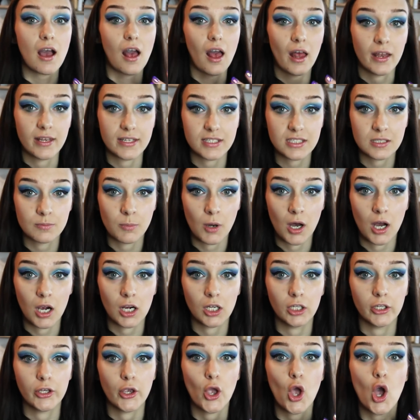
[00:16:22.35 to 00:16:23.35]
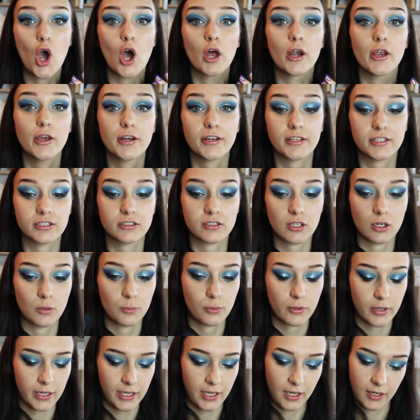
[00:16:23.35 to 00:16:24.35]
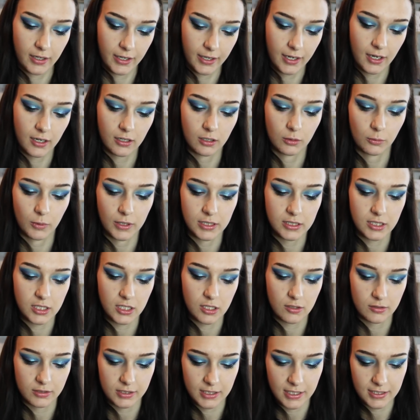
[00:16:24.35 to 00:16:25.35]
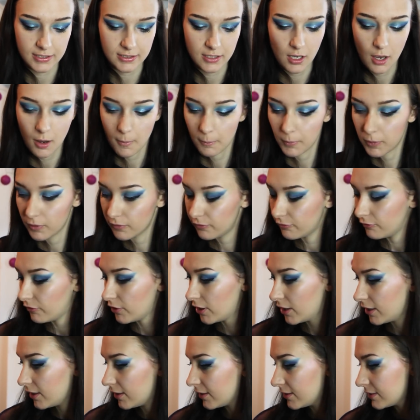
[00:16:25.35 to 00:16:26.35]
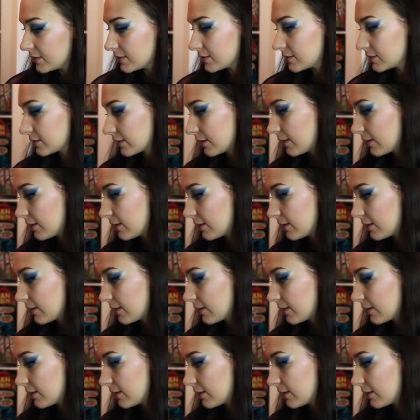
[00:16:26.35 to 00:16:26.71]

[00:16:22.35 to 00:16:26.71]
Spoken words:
and it's sparkly, and it is so pretty, and I cannot wait to use this. But first,